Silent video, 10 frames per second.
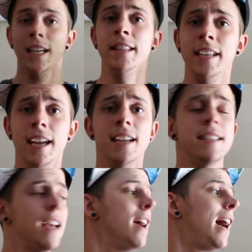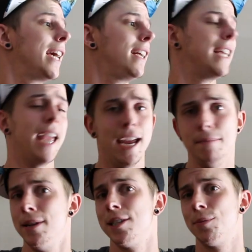In the end, I got like
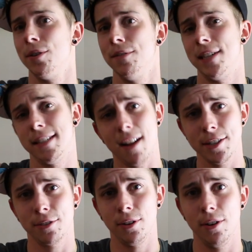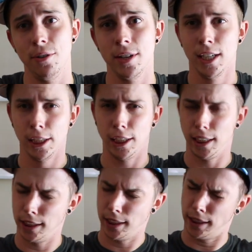8 months worth of testosterone
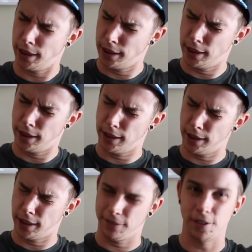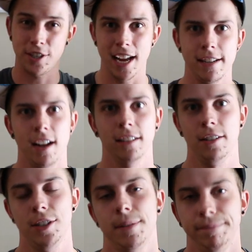for
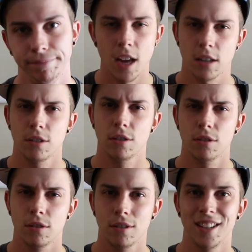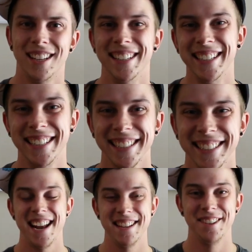$10. Yes.
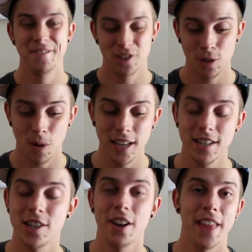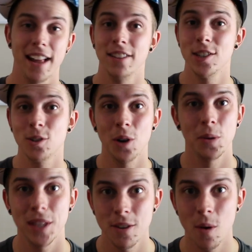Anywho, just wanted to share that little story
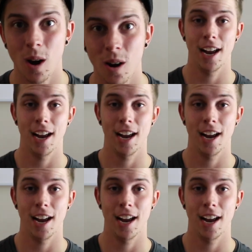with you all.